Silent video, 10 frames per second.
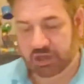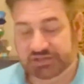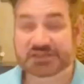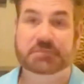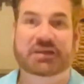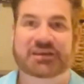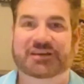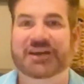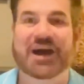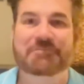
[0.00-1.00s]
Speed,
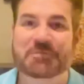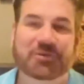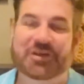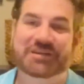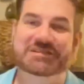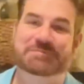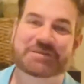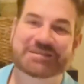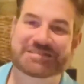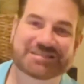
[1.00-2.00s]
and I've been playing
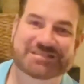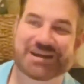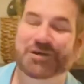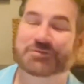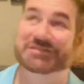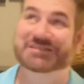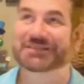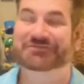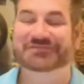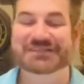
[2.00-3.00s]
Speed since I was
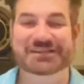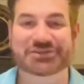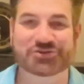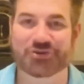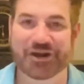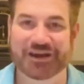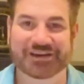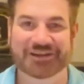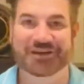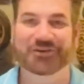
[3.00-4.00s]
in sixth grade,
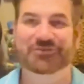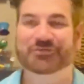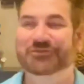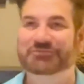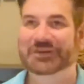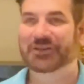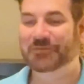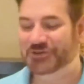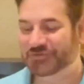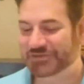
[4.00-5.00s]
or
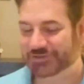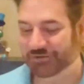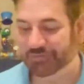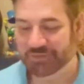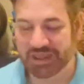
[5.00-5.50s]
elementary school.